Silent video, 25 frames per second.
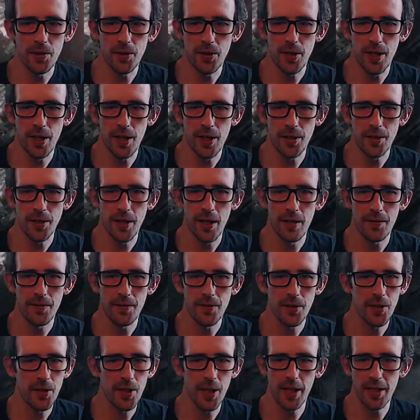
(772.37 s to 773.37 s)
charge staff.
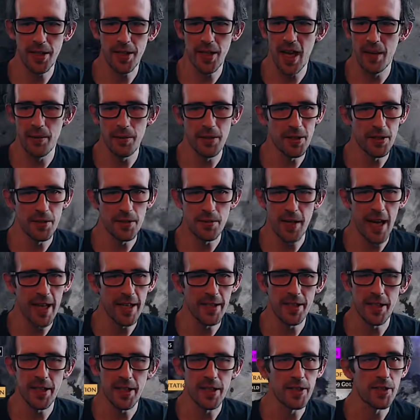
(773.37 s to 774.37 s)
Just sitting there with
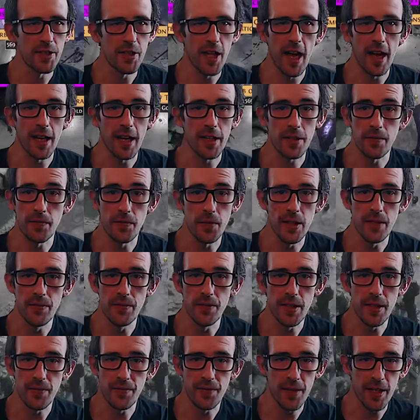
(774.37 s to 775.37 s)
18 stacks of
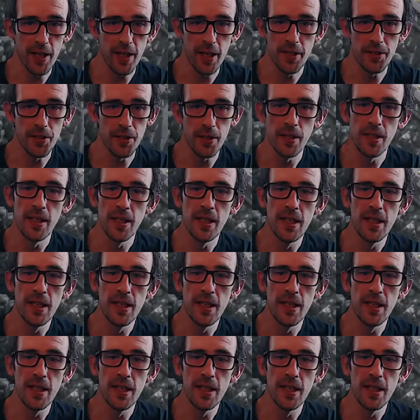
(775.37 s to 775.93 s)
Reaver's Invocation.